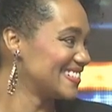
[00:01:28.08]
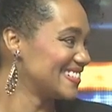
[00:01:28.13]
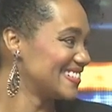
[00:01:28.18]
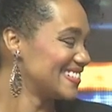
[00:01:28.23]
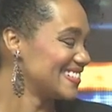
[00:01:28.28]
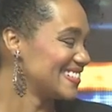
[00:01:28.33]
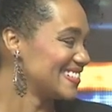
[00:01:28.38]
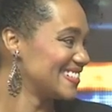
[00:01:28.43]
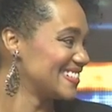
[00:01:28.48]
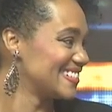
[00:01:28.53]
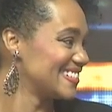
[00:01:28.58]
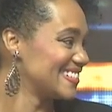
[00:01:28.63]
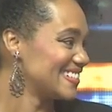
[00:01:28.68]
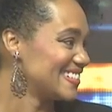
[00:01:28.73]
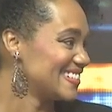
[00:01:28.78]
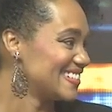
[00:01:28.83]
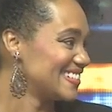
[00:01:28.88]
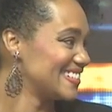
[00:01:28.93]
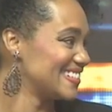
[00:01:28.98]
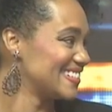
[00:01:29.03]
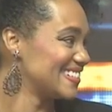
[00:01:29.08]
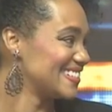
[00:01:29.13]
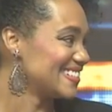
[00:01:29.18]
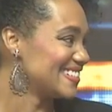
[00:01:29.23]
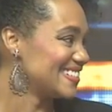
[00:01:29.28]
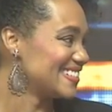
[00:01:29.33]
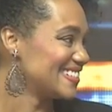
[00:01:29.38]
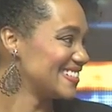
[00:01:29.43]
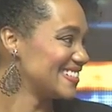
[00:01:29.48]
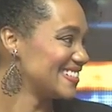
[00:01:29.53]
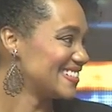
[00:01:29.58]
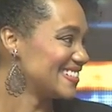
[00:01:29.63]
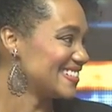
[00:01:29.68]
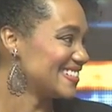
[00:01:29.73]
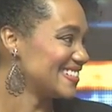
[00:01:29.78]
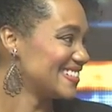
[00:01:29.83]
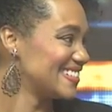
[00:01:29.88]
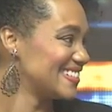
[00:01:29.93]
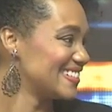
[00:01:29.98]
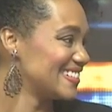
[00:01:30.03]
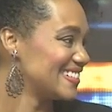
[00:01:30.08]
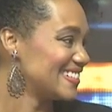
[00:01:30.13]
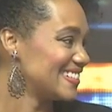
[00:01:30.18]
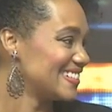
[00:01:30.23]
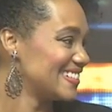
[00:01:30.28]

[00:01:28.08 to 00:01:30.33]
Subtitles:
The person shown says nothing.